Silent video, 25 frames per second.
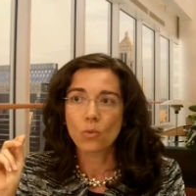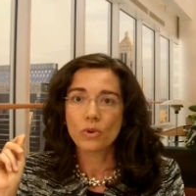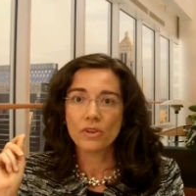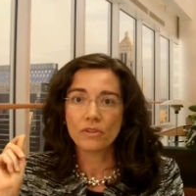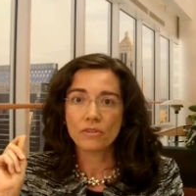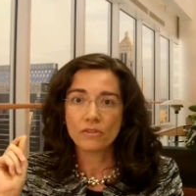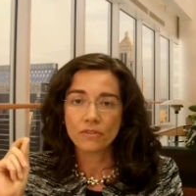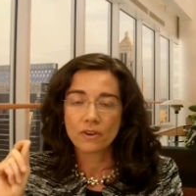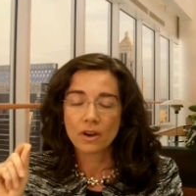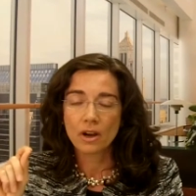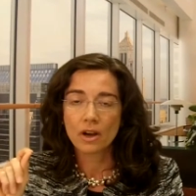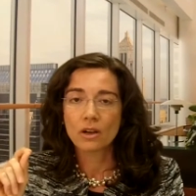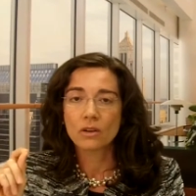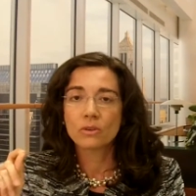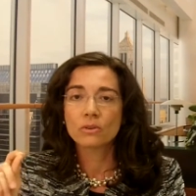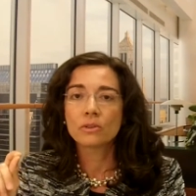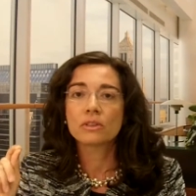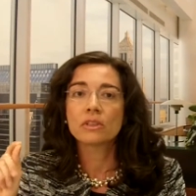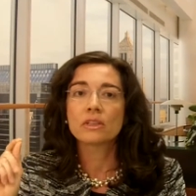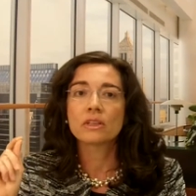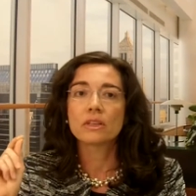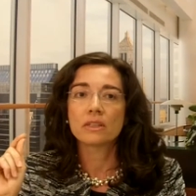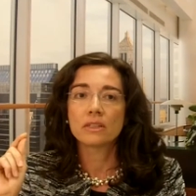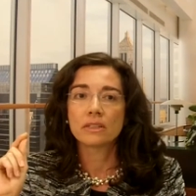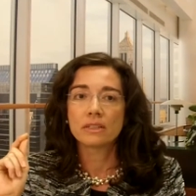We
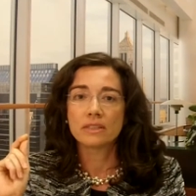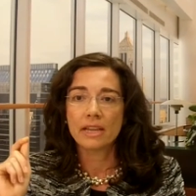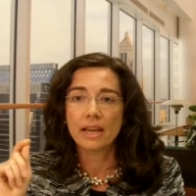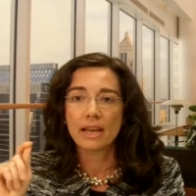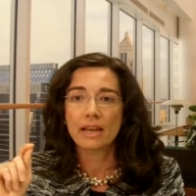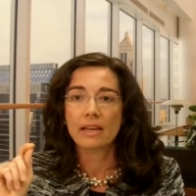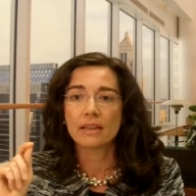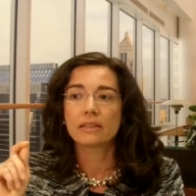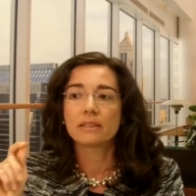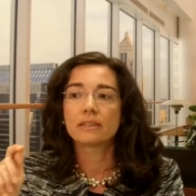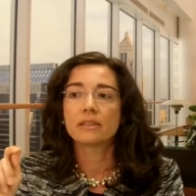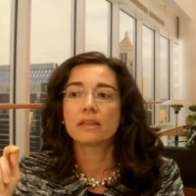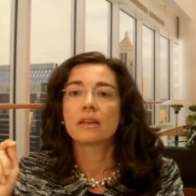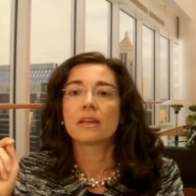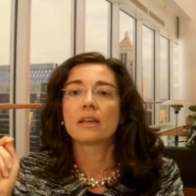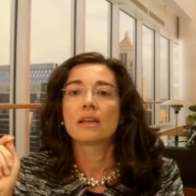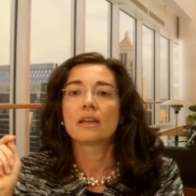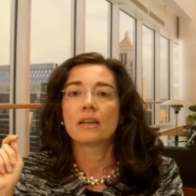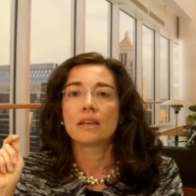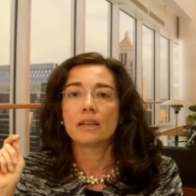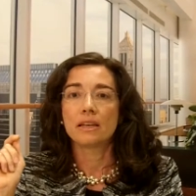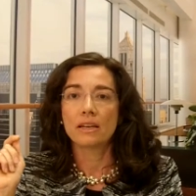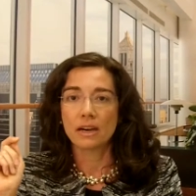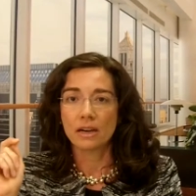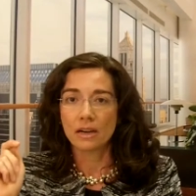found that
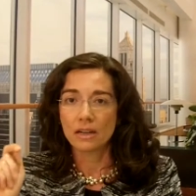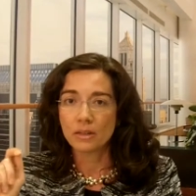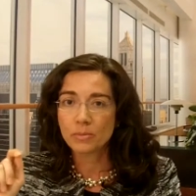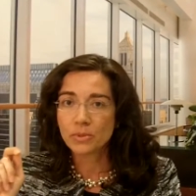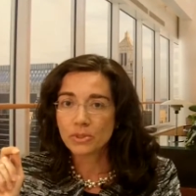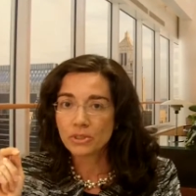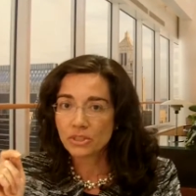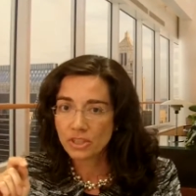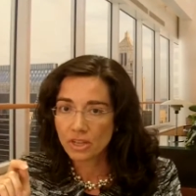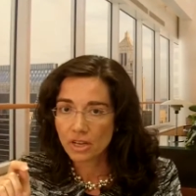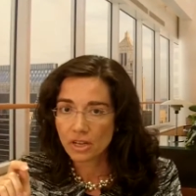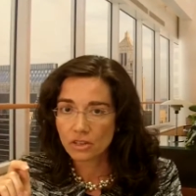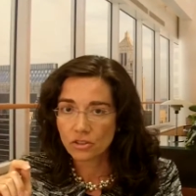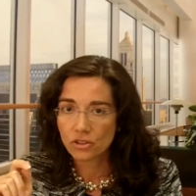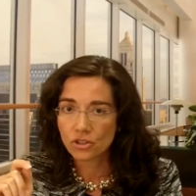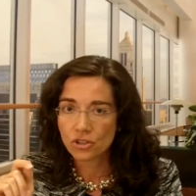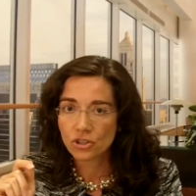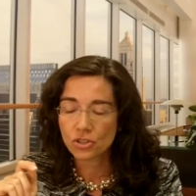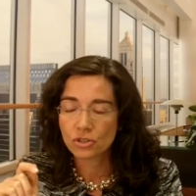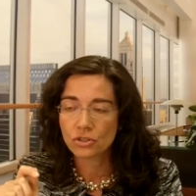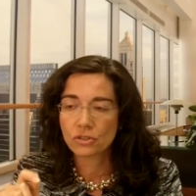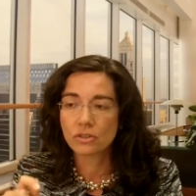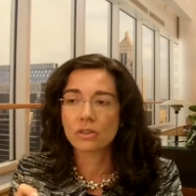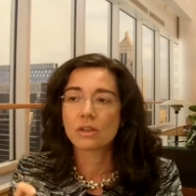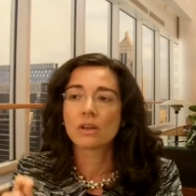in
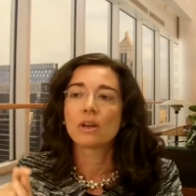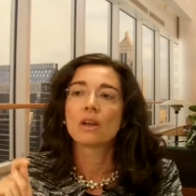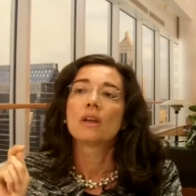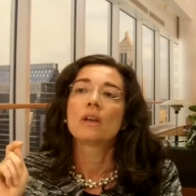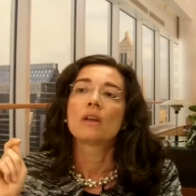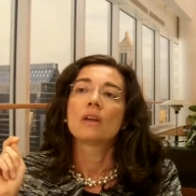hypertension,